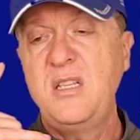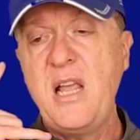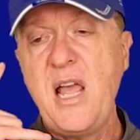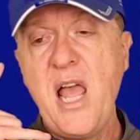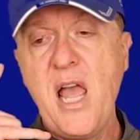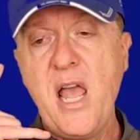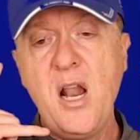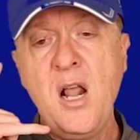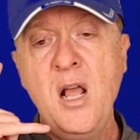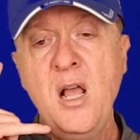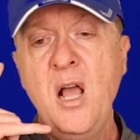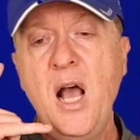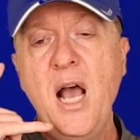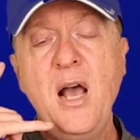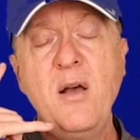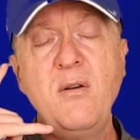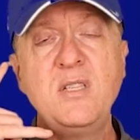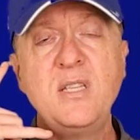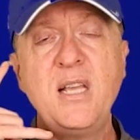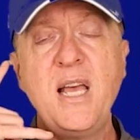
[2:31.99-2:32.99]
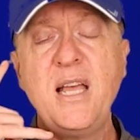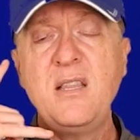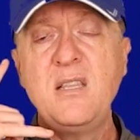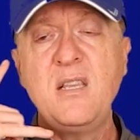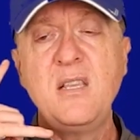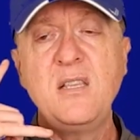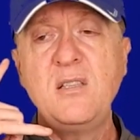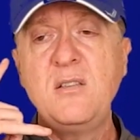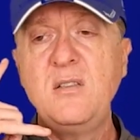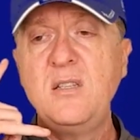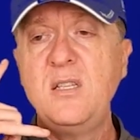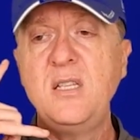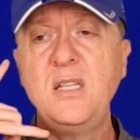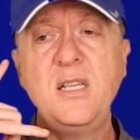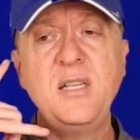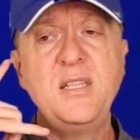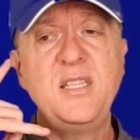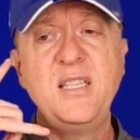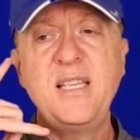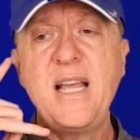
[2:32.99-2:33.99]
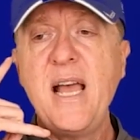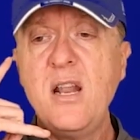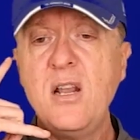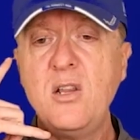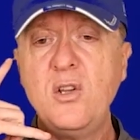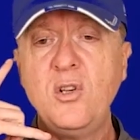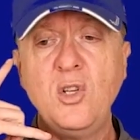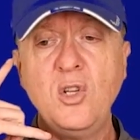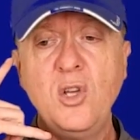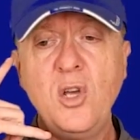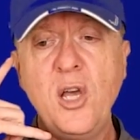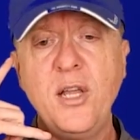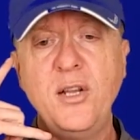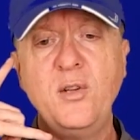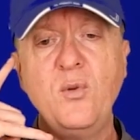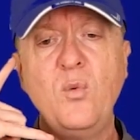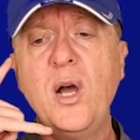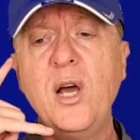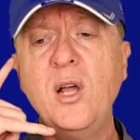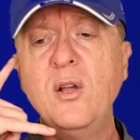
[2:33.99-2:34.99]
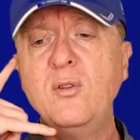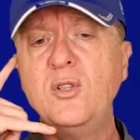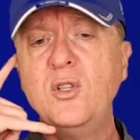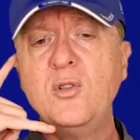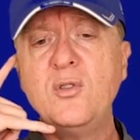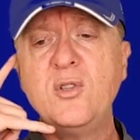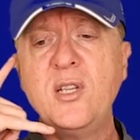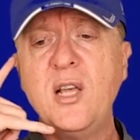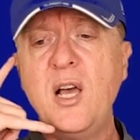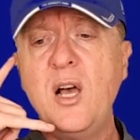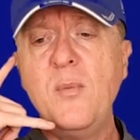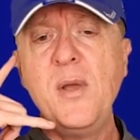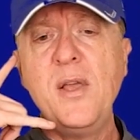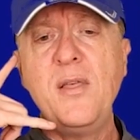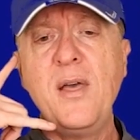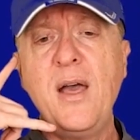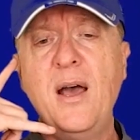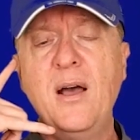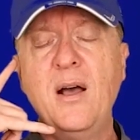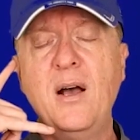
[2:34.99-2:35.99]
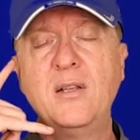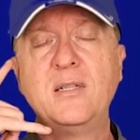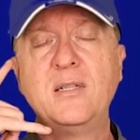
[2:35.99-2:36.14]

Dad, I was at this, it sounded good. Why do not you sell me that?